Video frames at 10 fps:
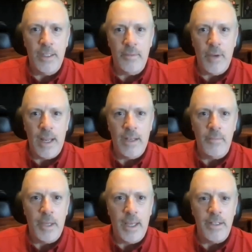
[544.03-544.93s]
random
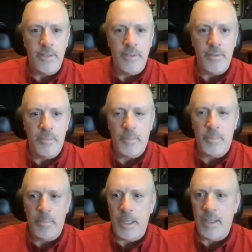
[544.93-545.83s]
page and
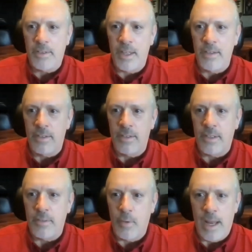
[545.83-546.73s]
pick a sentence
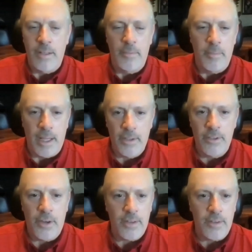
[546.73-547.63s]
at random, like close
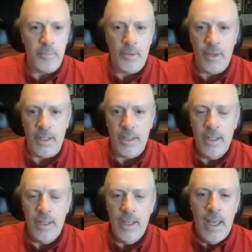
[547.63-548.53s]
your eyes and point.
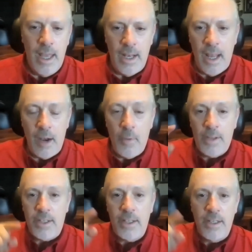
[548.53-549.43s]
And I want to
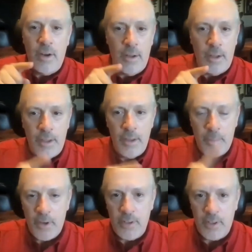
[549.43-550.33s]
say, on the
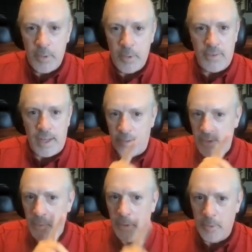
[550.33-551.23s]
personal experience factor,
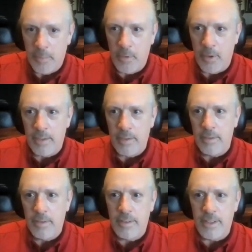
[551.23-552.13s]
just one more point,
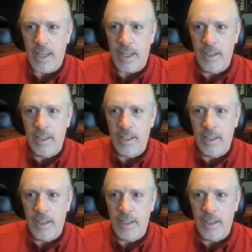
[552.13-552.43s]
Zach.